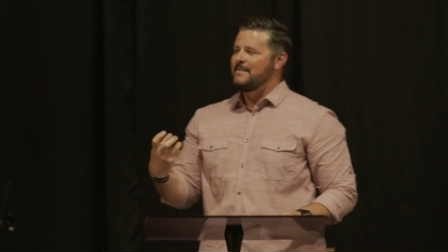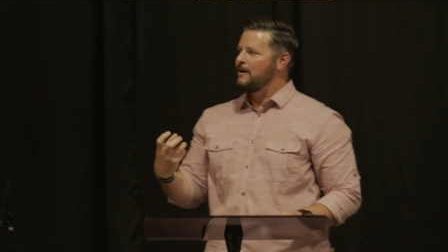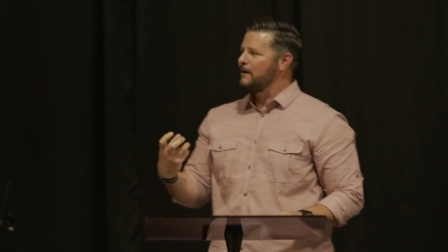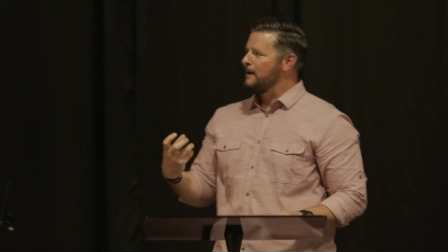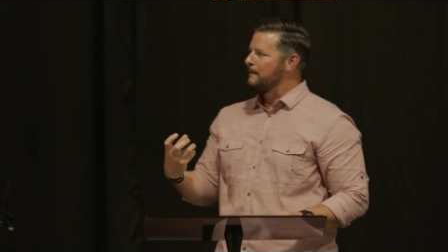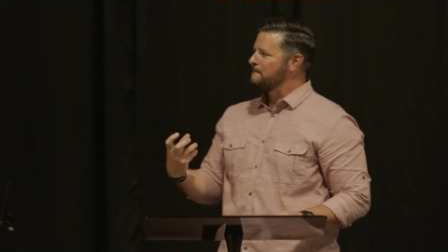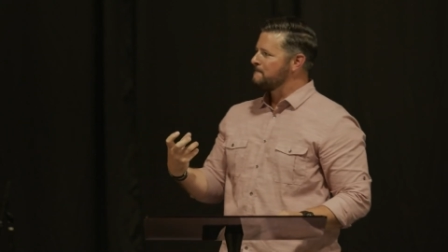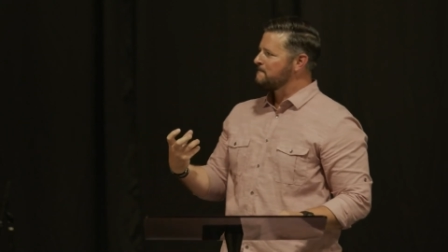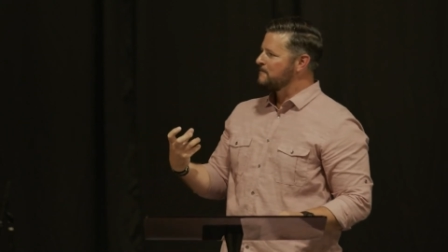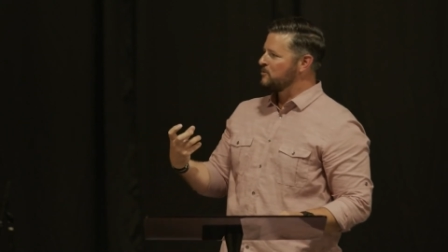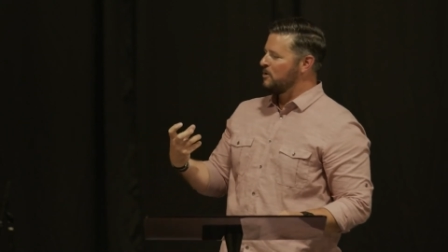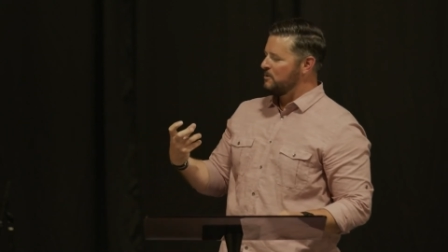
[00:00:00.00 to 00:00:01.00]
All right.
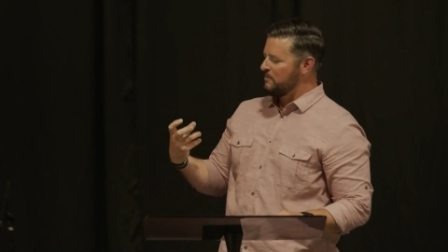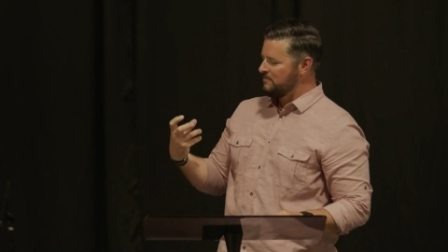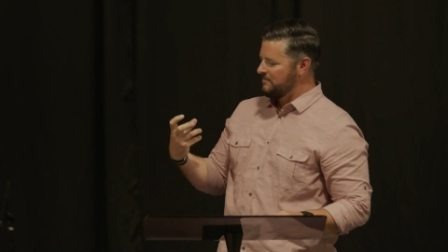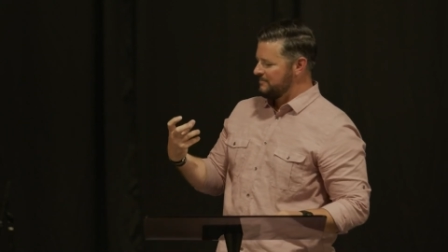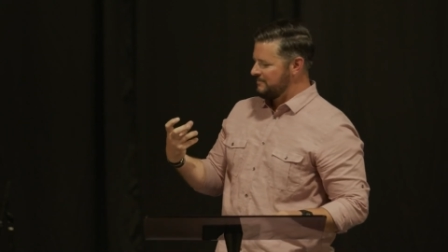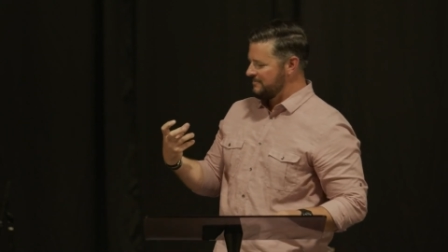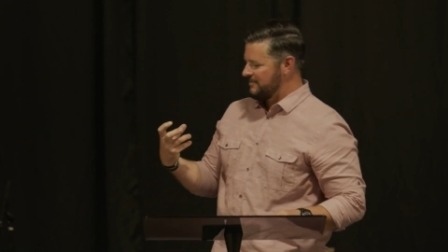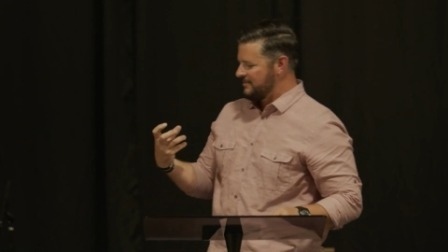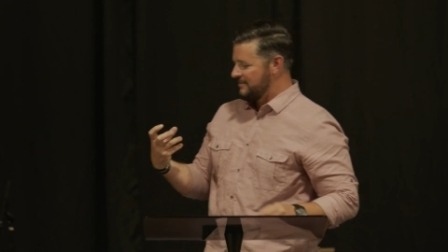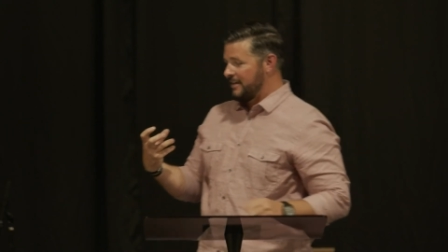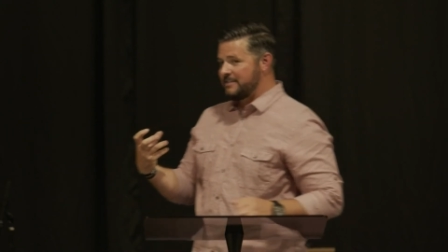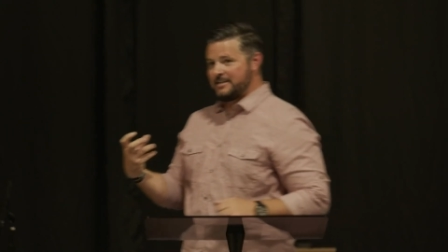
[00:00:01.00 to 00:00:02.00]
So
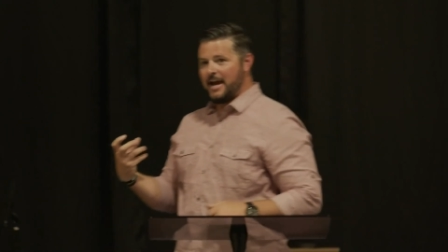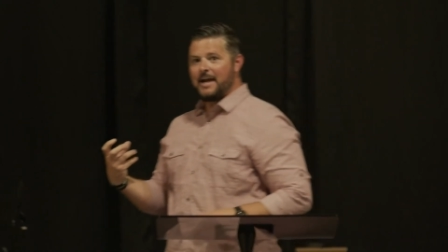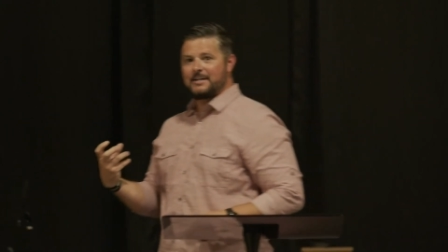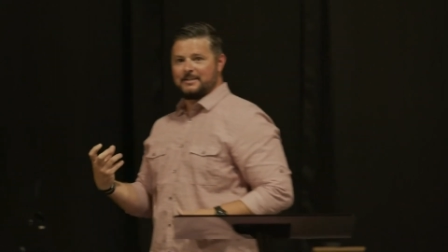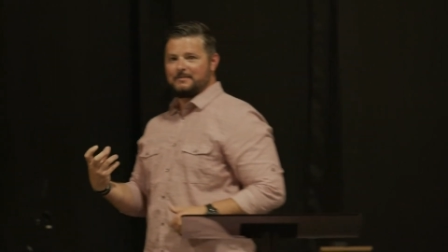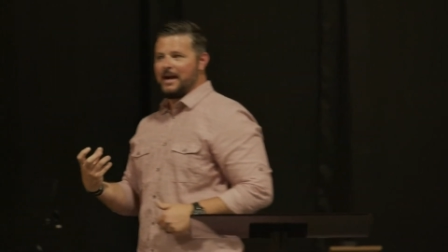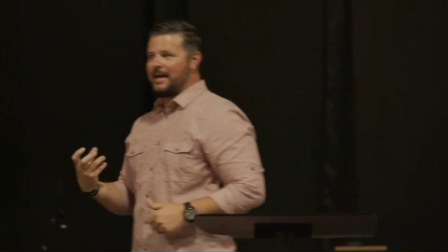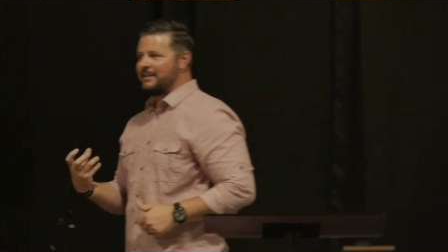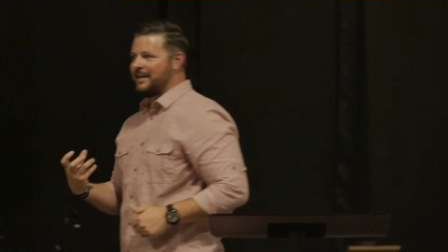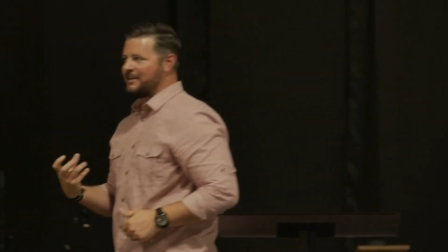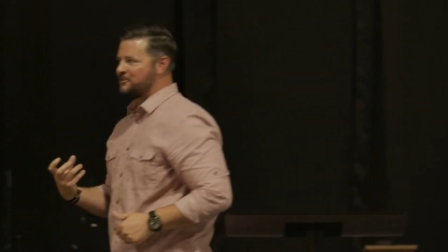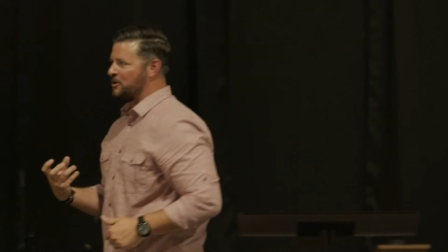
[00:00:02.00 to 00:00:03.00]
exactly,
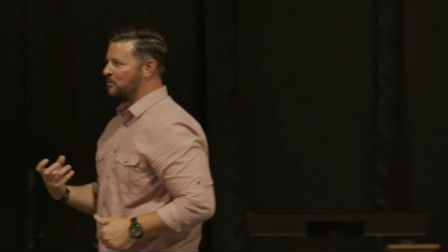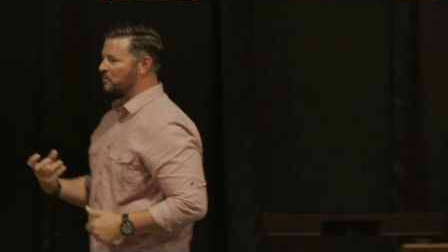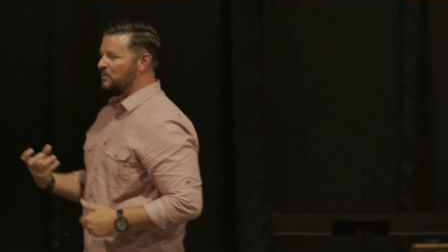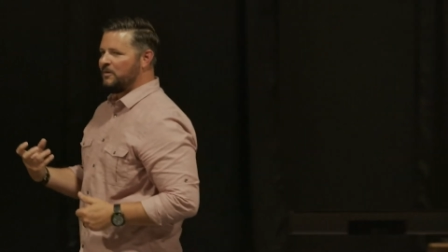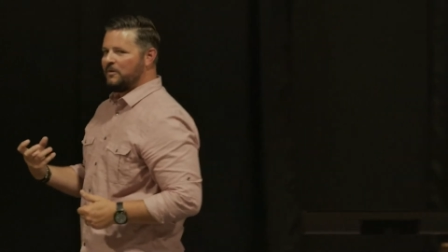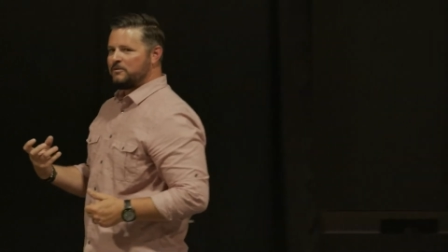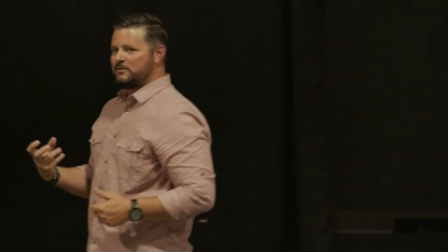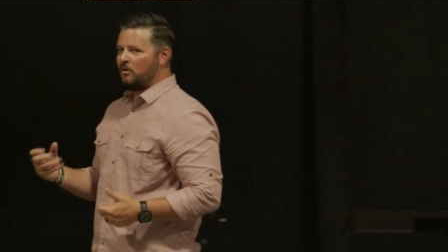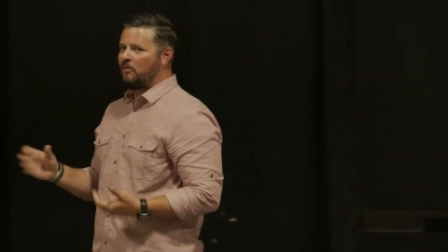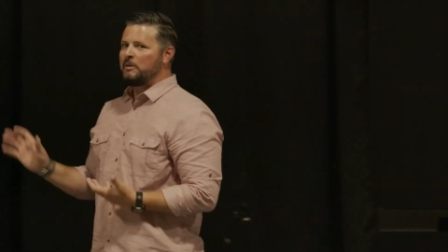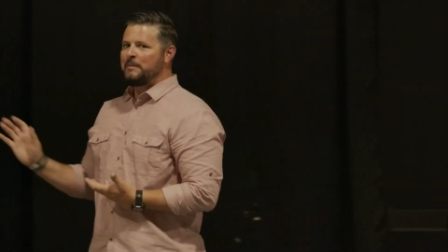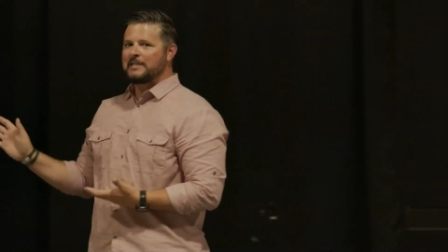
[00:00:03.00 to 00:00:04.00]
right? Like so
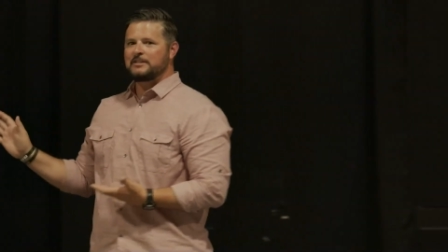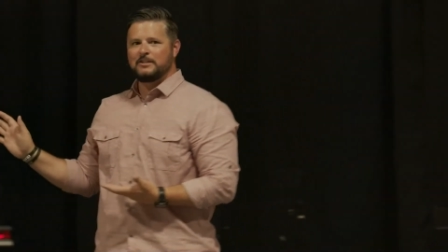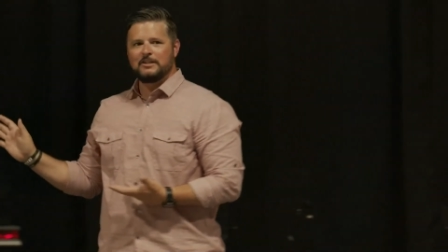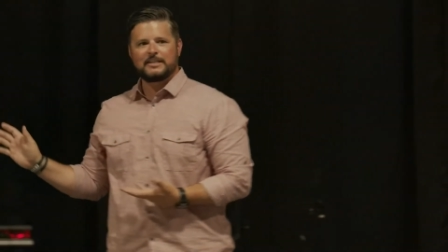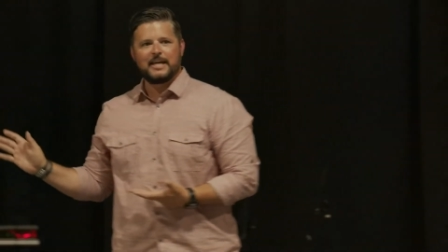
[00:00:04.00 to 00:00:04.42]
so what we're about to